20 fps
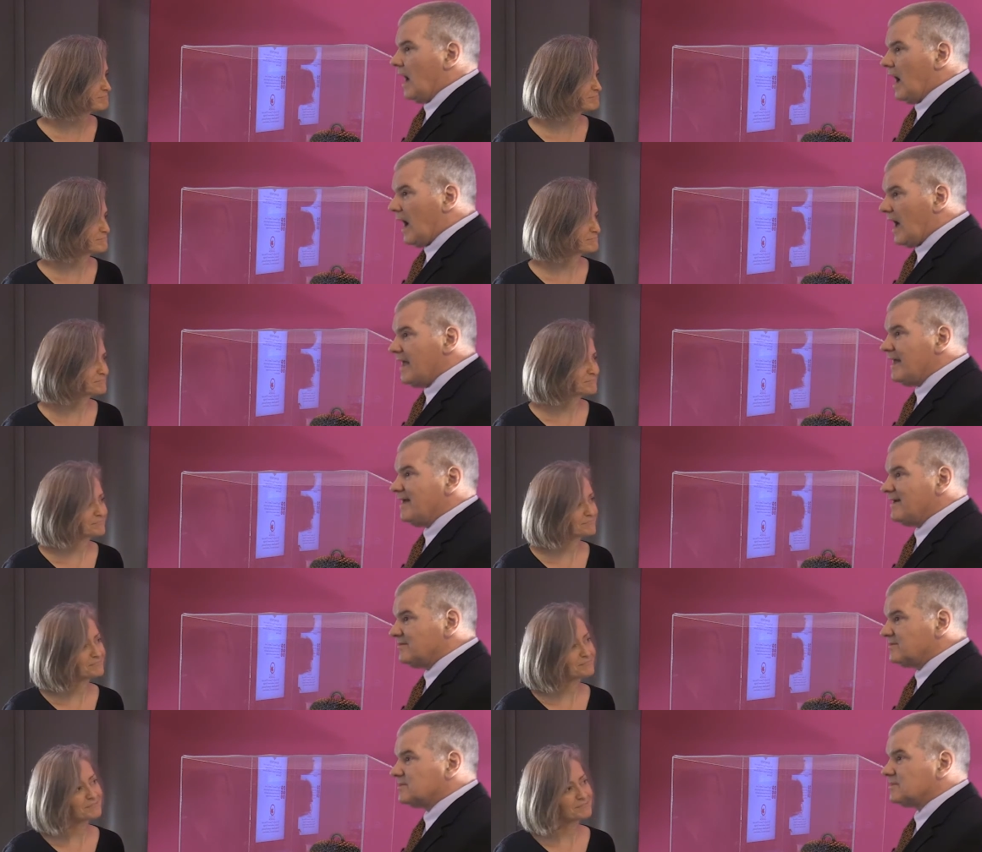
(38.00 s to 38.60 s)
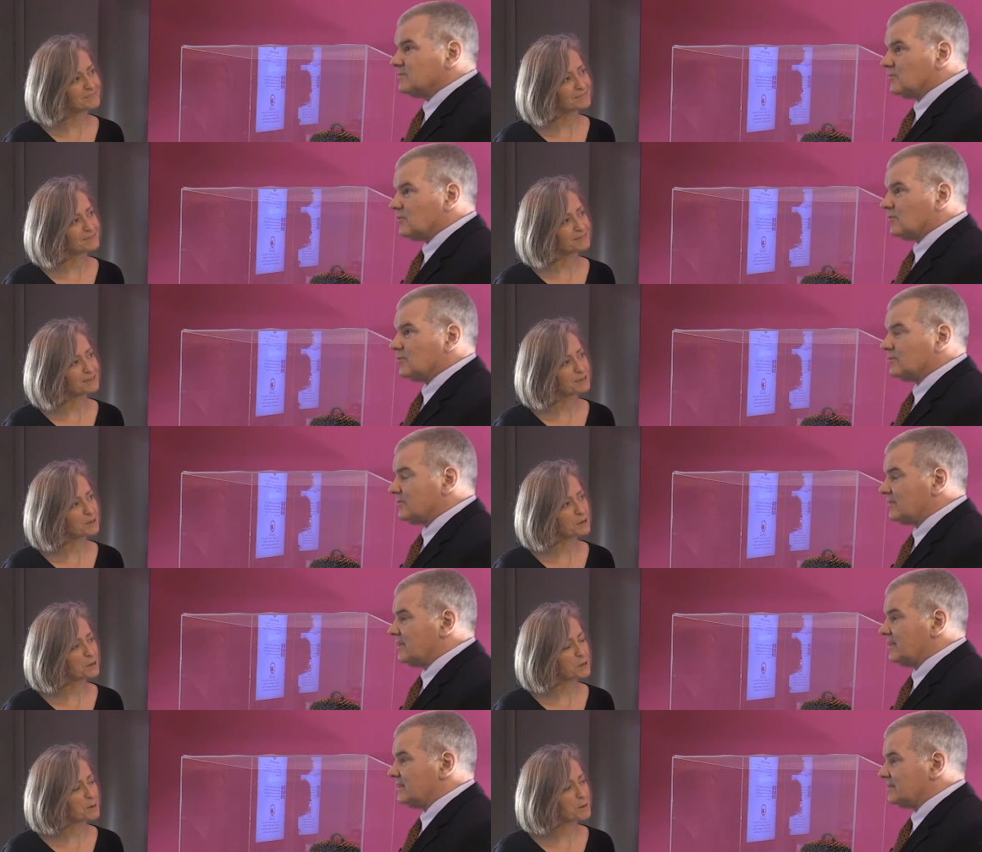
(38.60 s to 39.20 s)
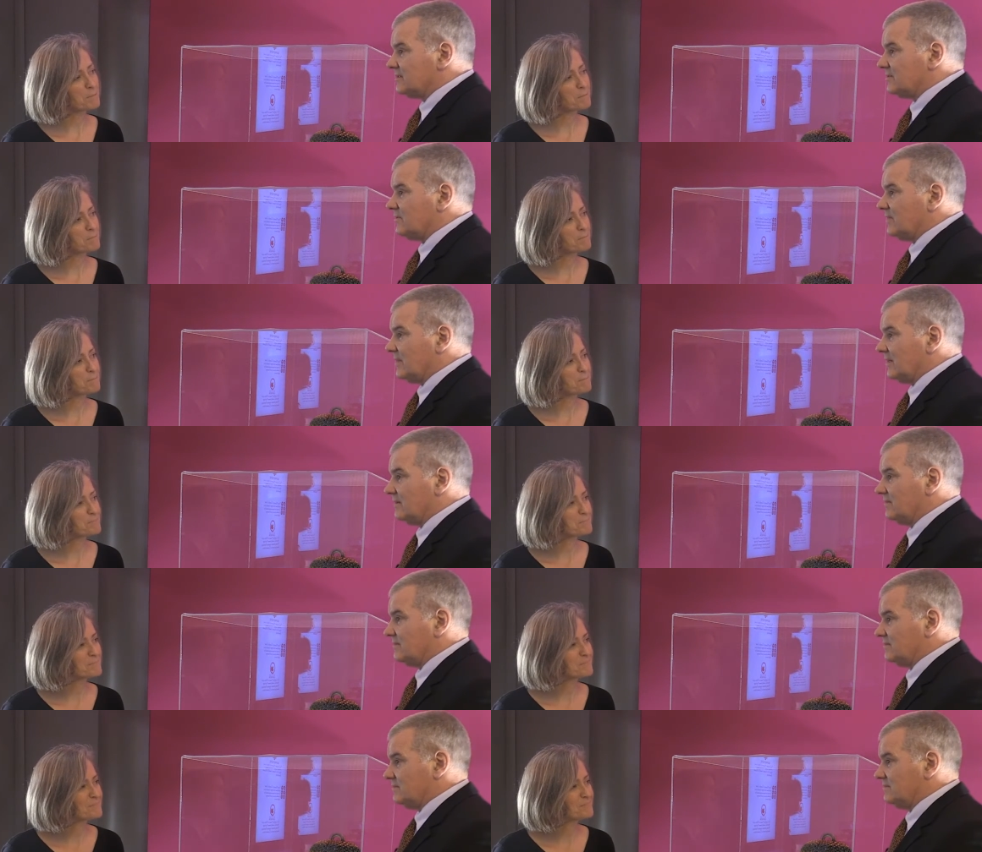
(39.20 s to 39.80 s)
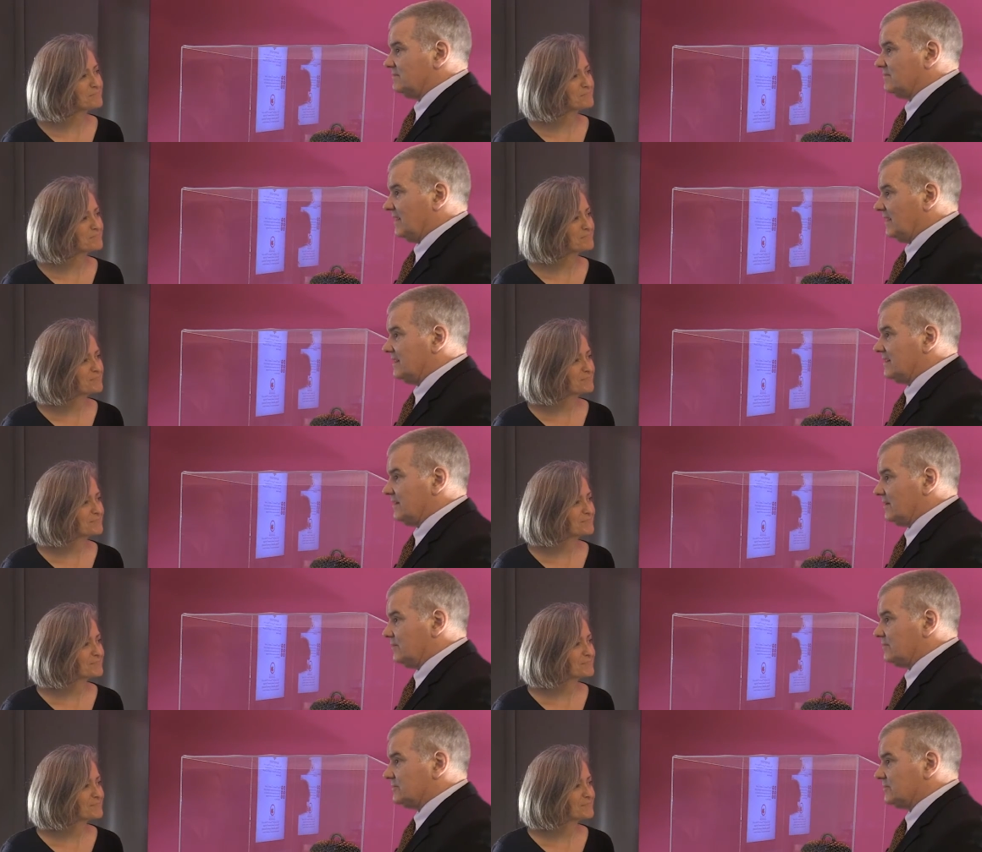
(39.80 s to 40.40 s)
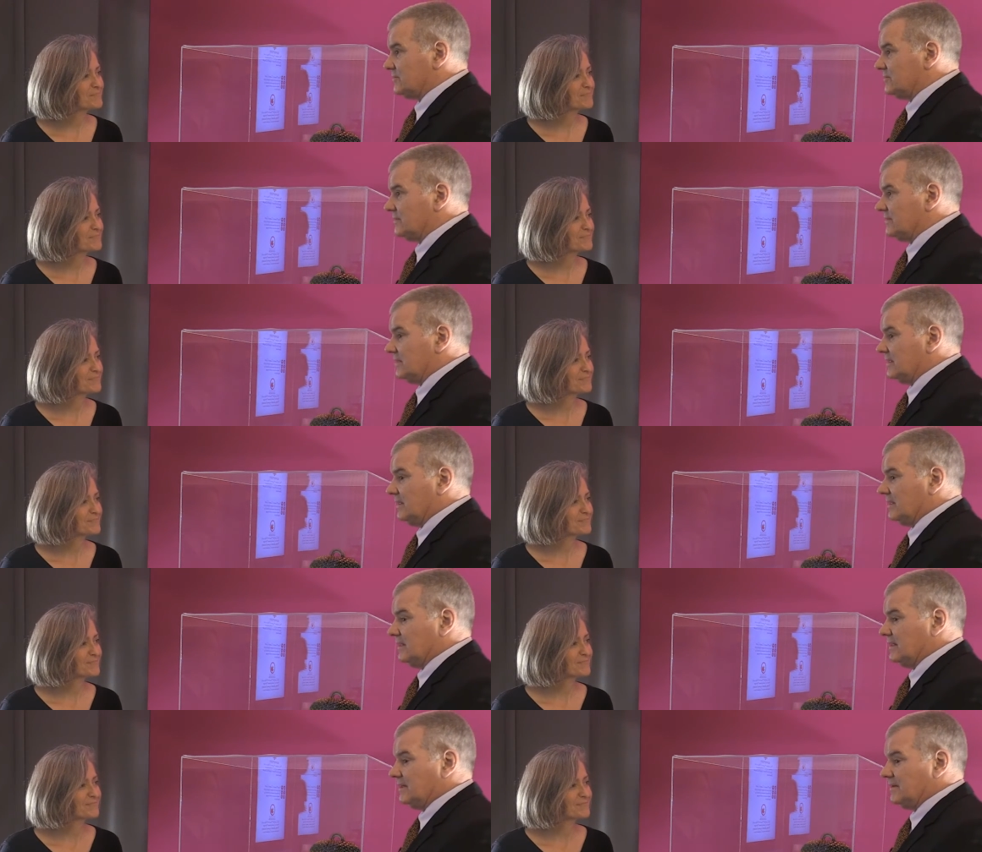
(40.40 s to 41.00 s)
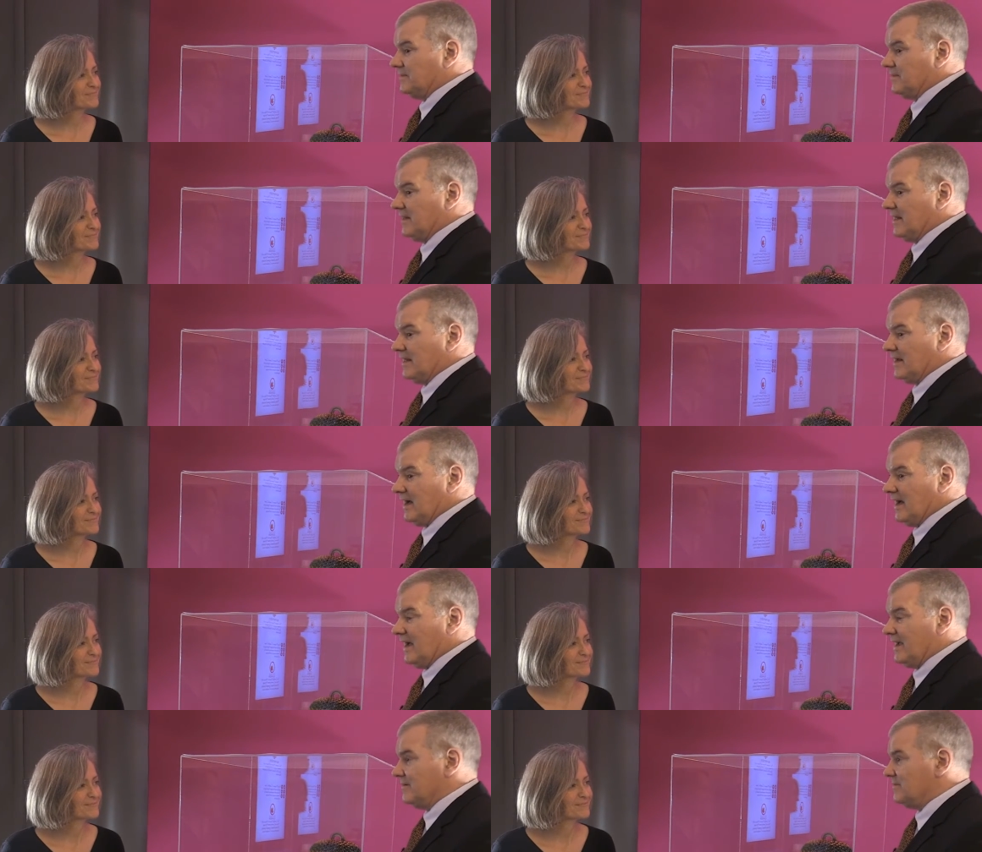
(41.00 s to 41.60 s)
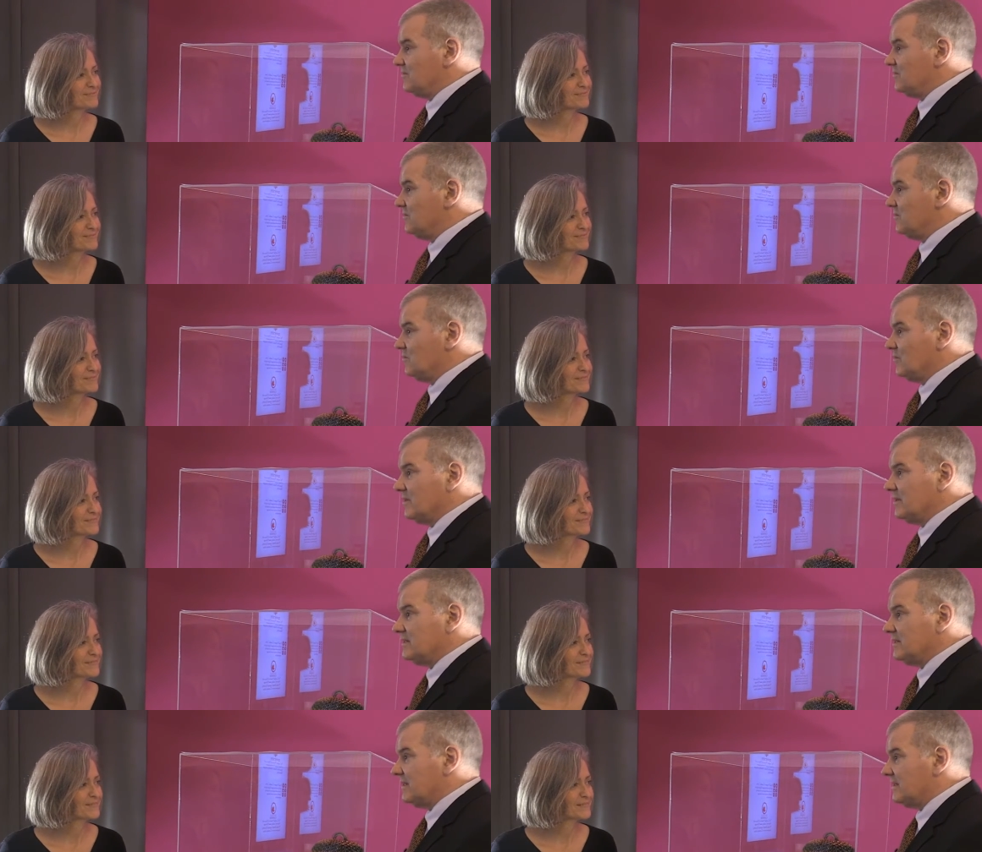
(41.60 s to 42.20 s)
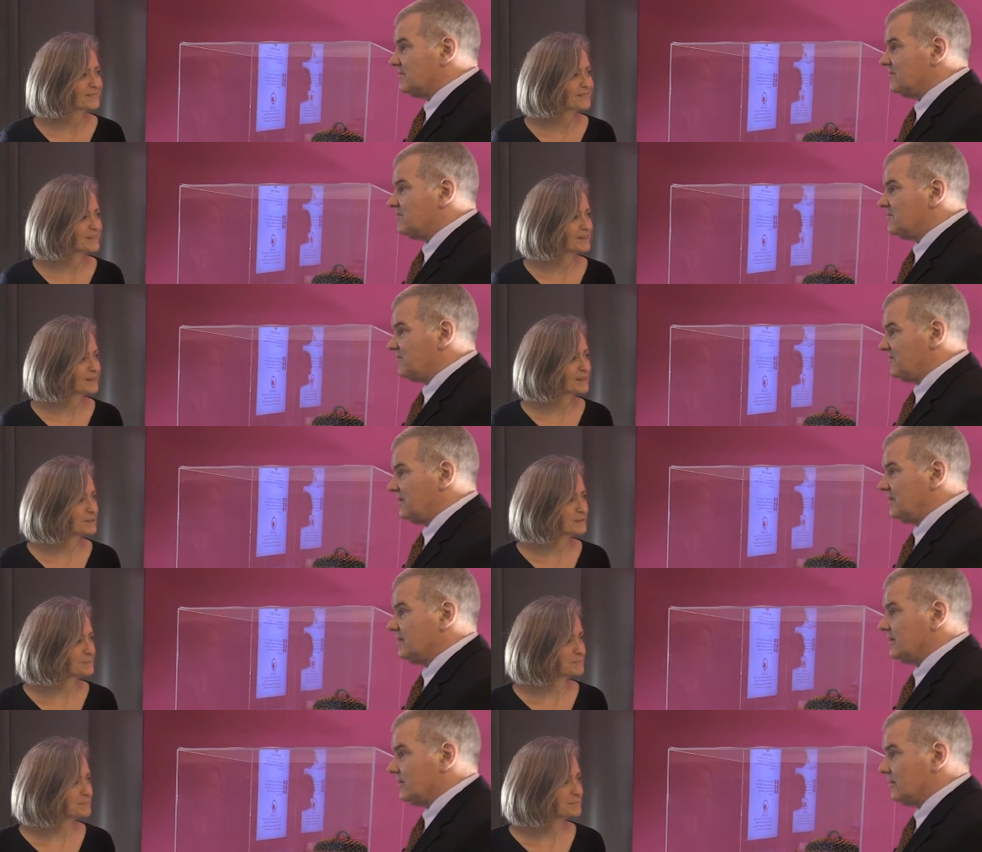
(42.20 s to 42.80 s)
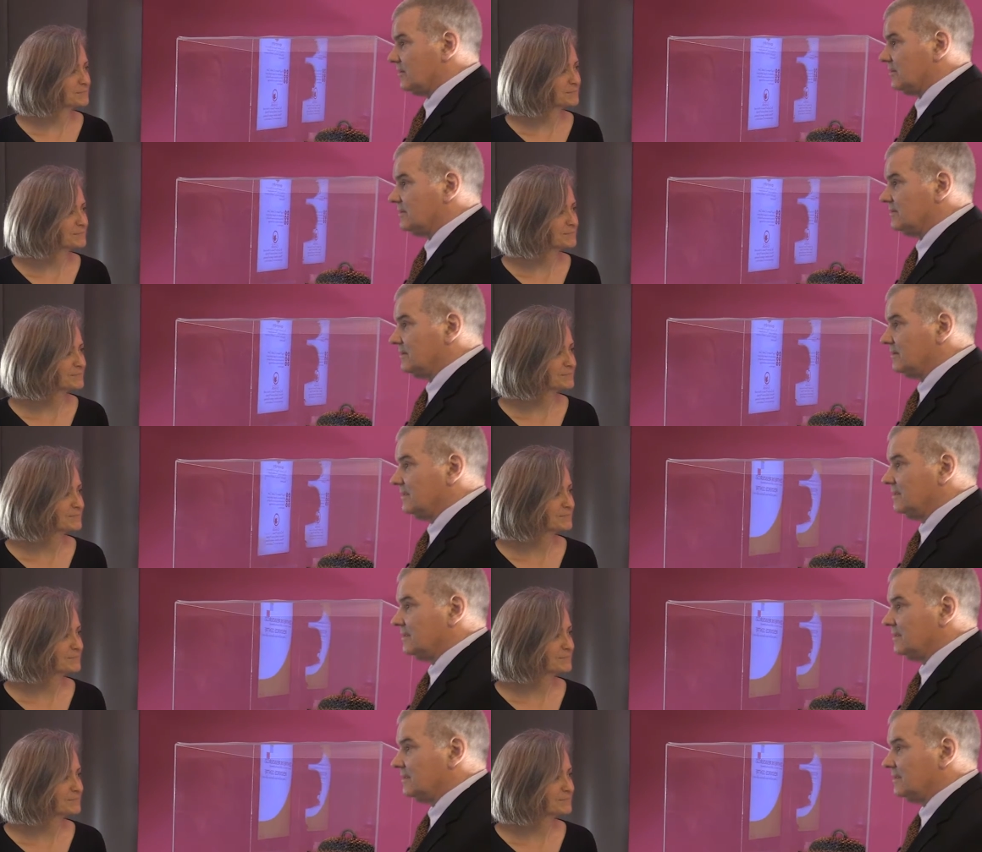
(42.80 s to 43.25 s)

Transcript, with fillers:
Speaker 1: I have some old things around my house uh, that I really fear